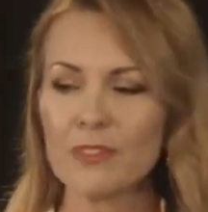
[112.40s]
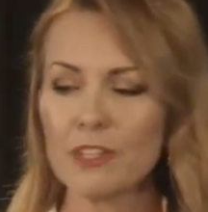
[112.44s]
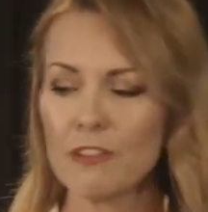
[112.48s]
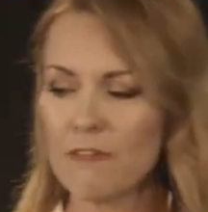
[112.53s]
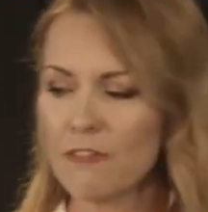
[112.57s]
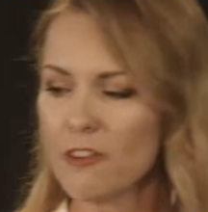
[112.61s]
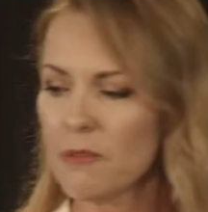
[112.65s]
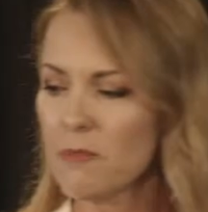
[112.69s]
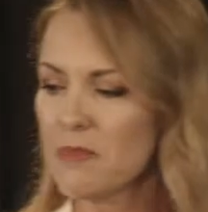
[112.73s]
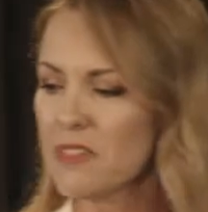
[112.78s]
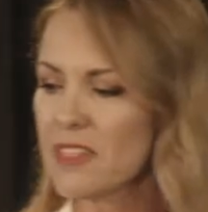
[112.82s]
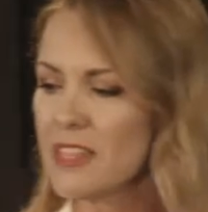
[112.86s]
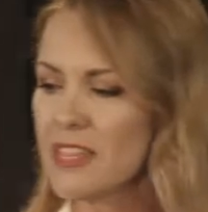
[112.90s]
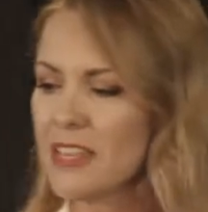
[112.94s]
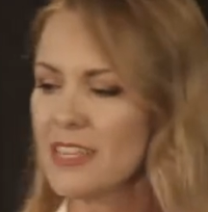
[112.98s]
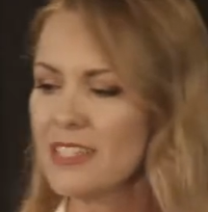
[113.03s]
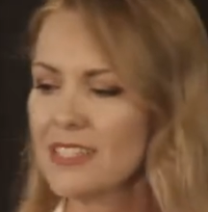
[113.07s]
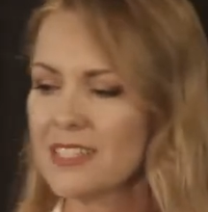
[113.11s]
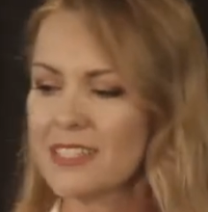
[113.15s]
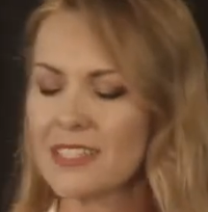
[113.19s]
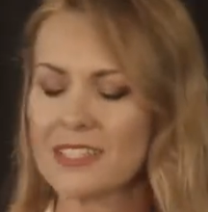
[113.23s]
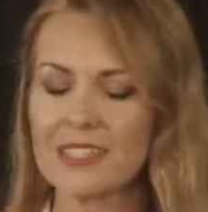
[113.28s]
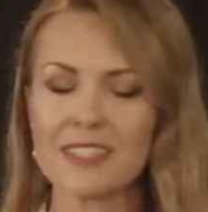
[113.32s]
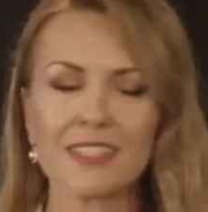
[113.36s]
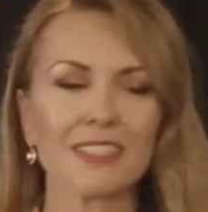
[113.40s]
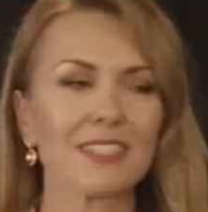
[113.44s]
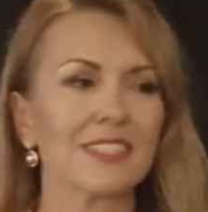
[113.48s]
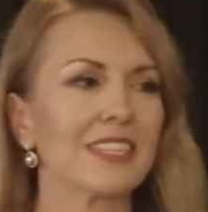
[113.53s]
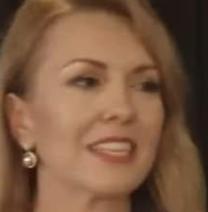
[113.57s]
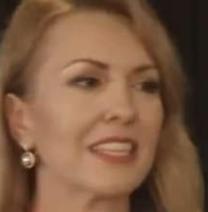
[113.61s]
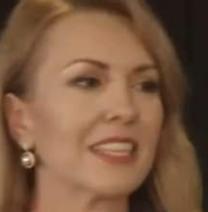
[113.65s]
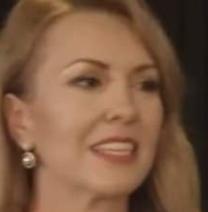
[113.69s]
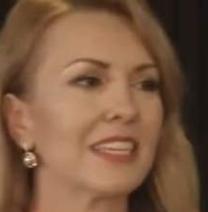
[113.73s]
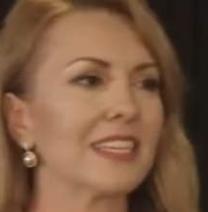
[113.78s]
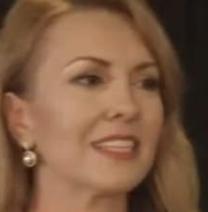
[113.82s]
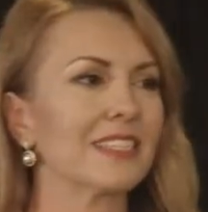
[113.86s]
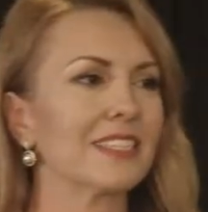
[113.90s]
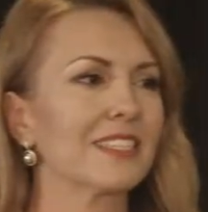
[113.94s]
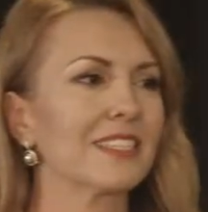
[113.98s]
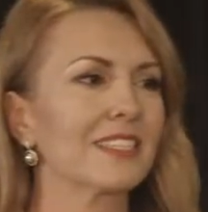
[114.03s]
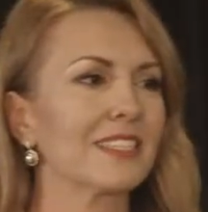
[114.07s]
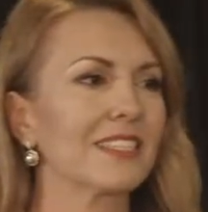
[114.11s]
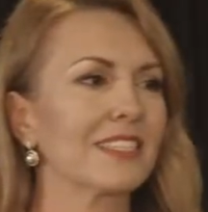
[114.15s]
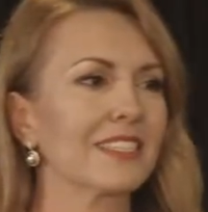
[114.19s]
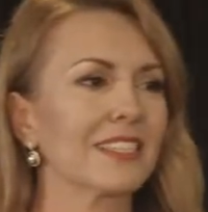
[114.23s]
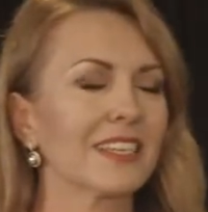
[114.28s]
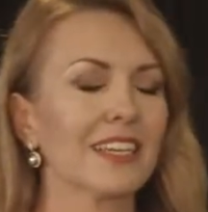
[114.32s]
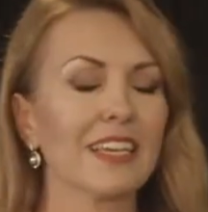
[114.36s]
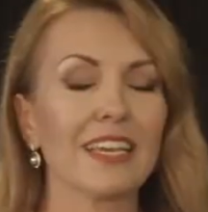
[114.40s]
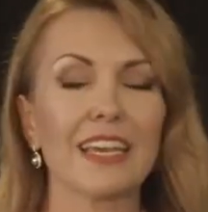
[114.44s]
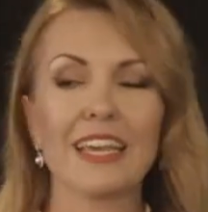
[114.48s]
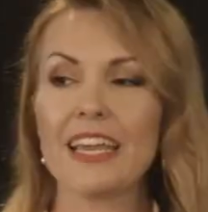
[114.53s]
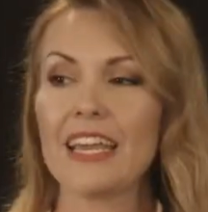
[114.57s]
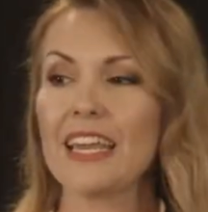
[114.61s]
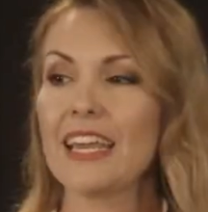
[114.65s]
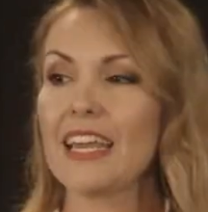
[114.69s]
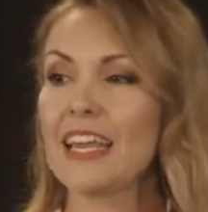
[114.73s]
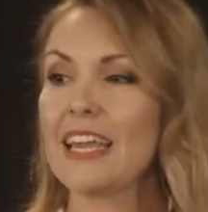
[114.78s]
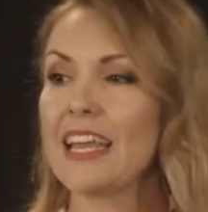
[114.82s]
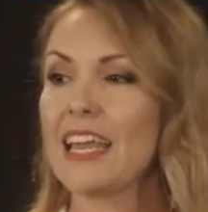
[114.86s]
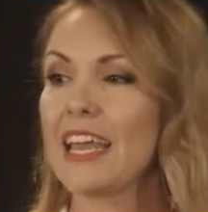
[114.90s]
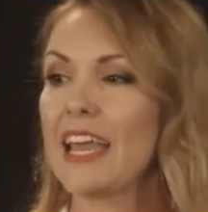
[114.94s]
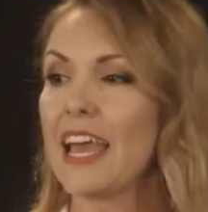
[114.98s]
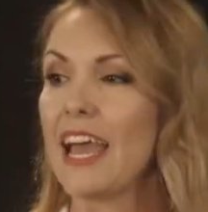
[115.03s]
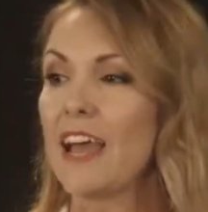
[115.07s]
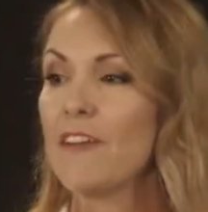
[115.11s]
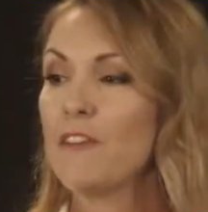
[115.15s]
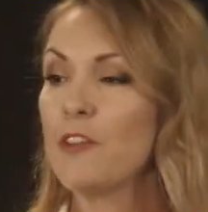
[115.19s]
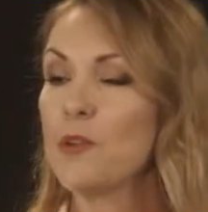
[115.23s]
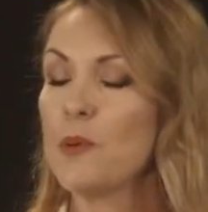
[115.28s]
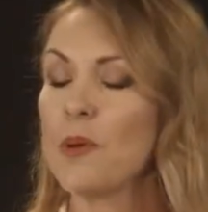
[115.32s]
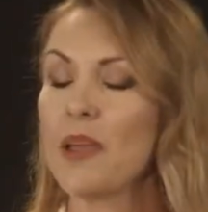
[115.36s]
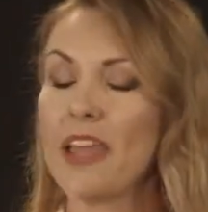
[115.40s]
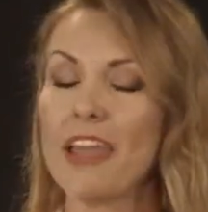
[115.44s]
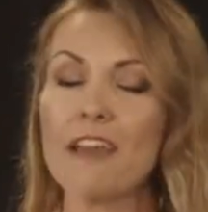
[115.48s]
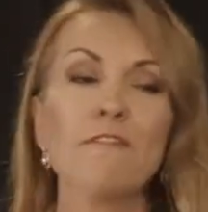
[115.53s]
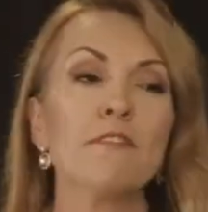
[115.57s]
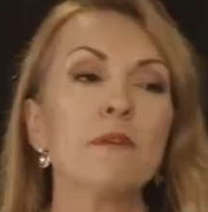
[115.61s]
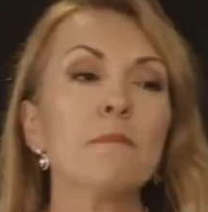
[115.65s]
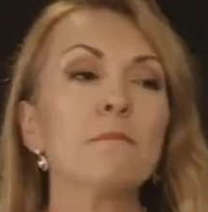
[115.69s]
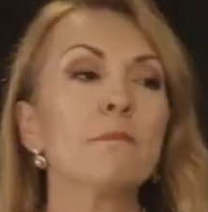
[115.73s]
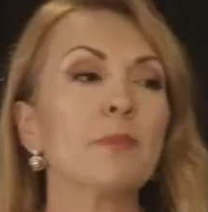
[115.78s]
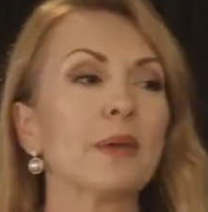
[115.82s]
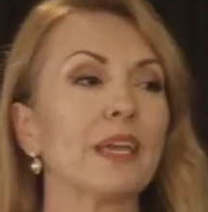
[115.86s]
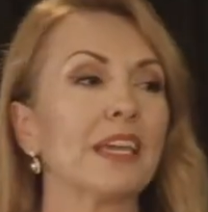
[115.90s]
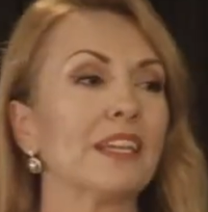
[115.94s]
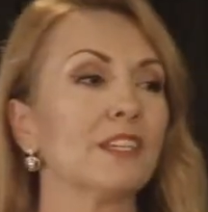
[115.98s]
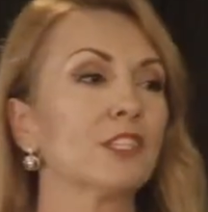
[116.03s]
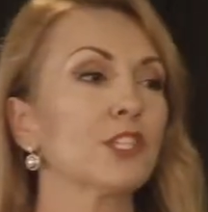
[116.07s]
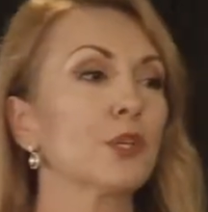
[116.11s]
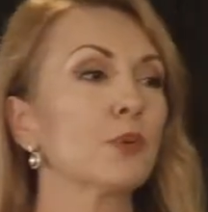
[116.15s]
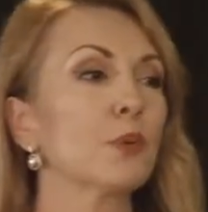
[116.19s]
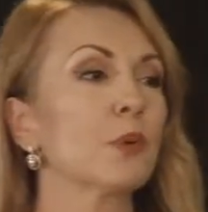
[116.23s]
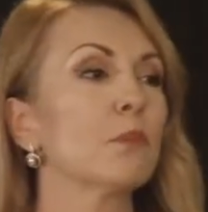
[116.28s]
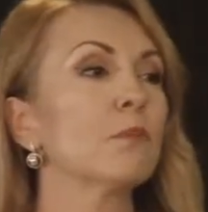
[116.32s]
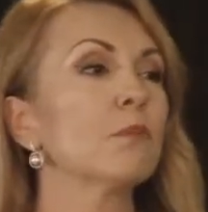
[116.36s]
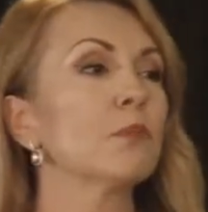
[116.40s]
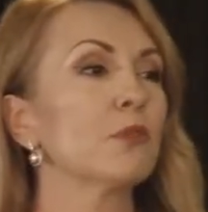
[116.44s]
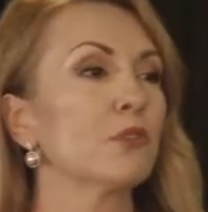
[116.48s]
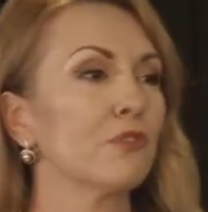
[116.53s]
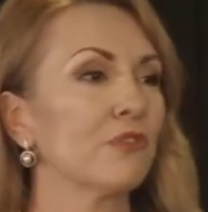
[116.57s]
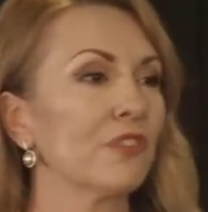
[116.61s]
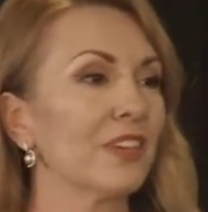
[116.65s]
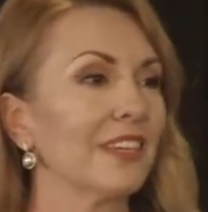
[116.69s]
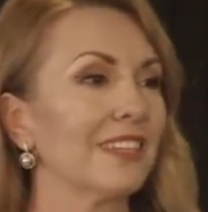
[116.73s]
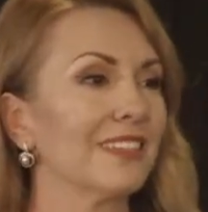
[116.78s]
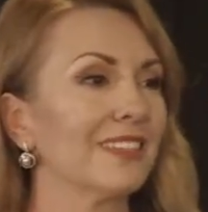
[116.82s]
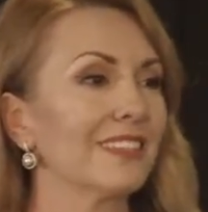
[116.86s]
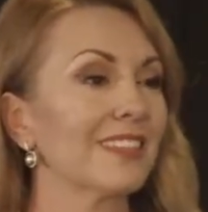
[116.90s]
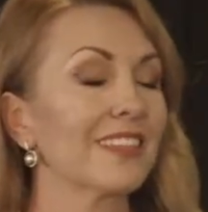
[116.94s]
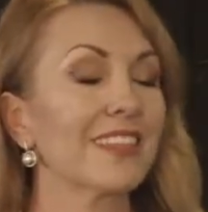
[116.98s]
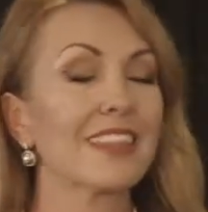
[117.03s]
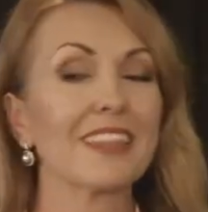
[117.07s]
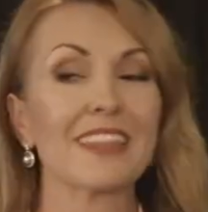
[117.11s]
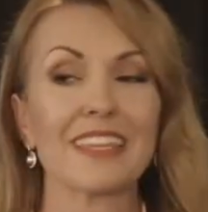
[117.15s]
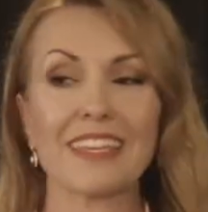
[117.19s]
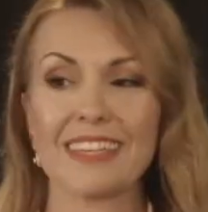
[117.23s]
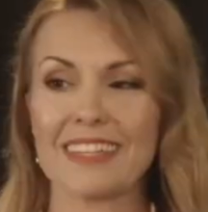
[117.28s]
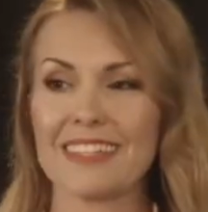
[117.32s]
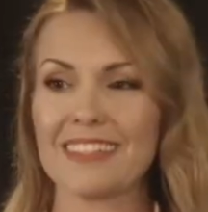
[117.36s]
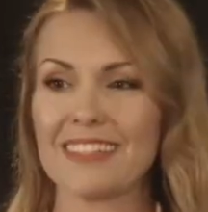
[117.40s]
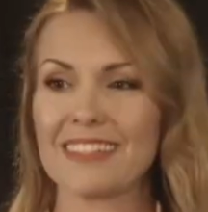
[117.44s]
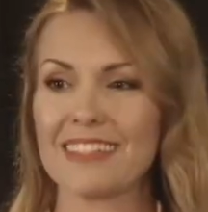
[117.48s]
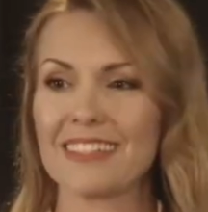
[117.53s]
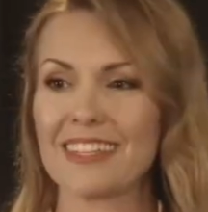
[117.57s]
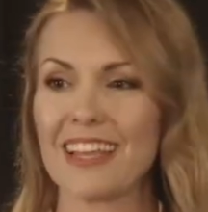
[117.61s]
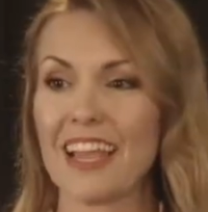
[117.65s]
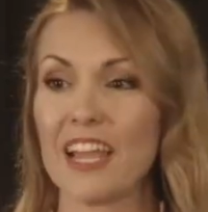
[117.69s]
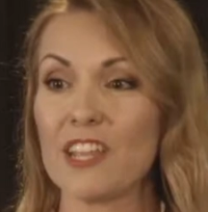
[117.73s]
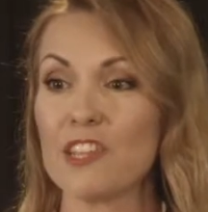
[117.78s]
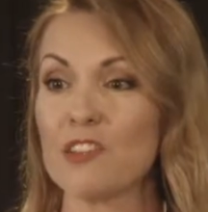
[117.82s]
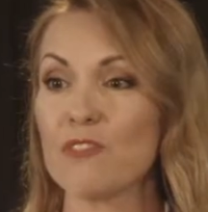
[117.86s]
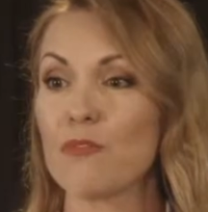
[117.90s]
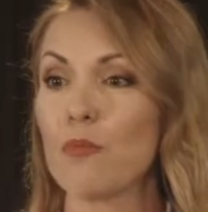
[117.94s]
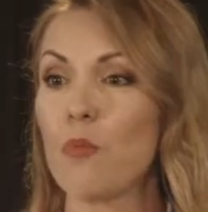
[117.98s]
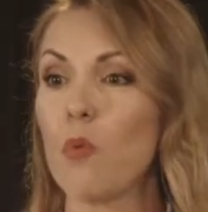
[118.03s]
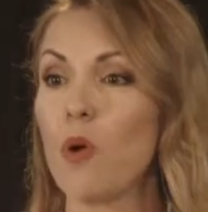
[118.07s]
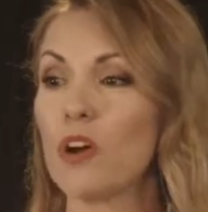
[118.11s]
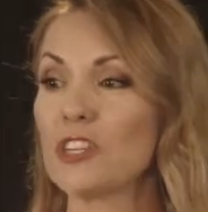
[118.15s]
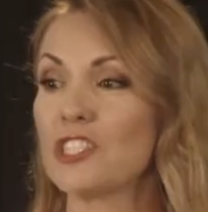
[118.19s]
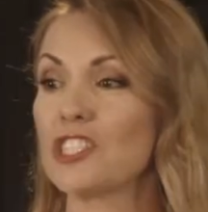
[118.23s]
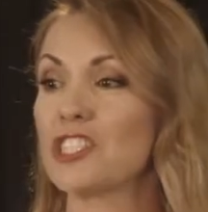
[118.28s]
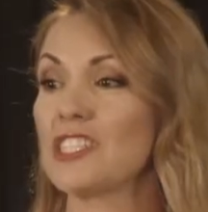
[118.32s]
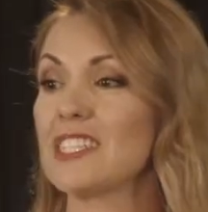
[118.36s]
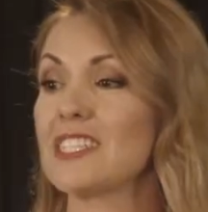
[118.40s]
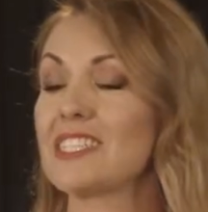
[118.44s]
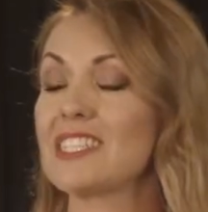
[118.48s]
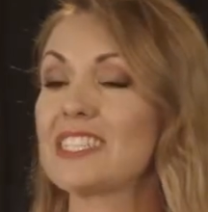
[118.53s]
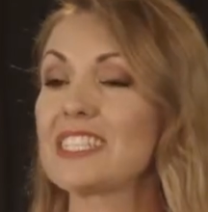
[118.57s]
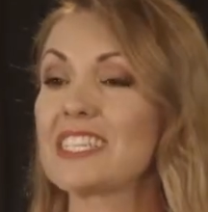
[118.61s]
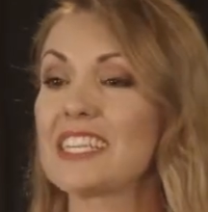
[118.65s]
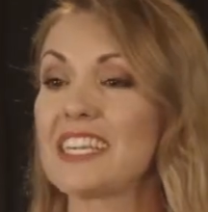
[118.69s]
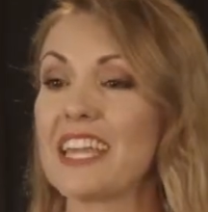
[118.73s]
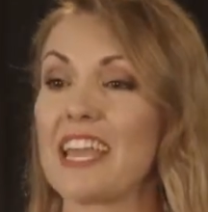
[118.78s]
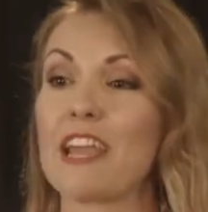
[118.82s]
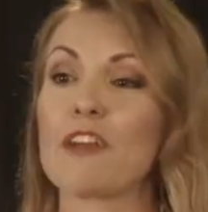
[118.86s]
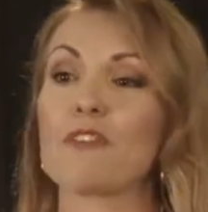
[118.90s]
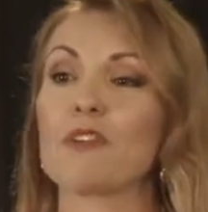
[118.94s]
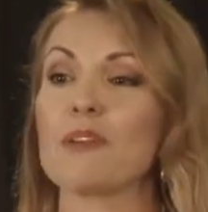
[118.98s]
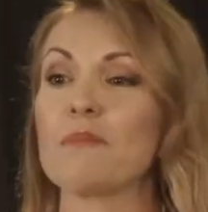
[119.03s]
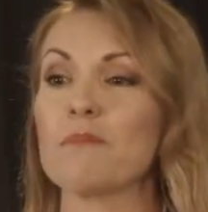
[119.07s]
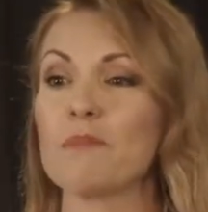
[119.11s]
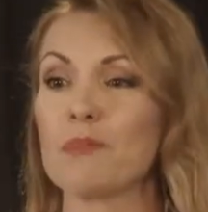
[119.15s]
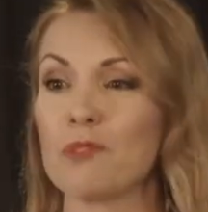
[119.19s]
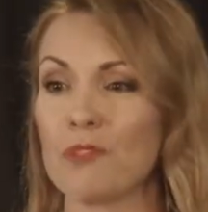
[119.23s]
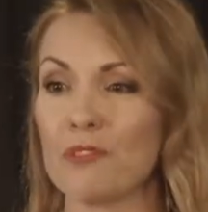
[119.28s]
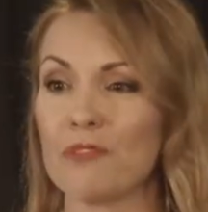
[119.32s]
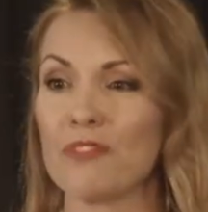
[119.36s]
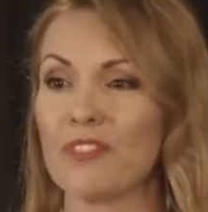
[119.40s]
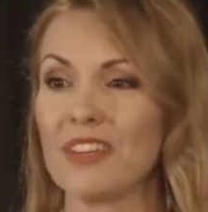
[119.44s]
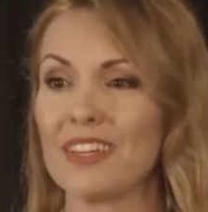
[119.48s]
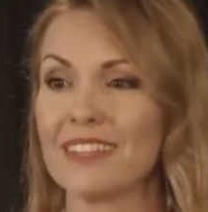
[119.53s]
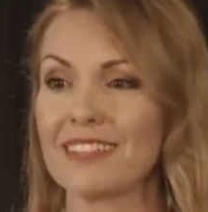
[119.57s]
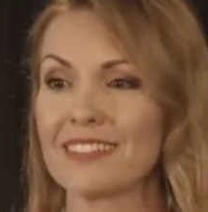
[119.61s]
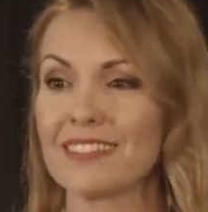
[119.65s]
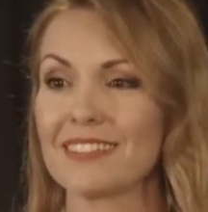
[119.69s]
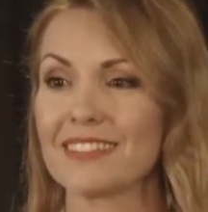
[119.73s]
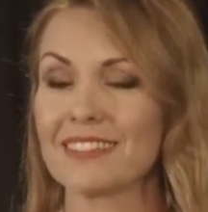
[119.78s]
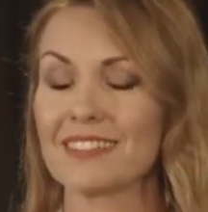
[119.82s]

from this to this, have you ever been to a movie theatre and you've watched a scary movie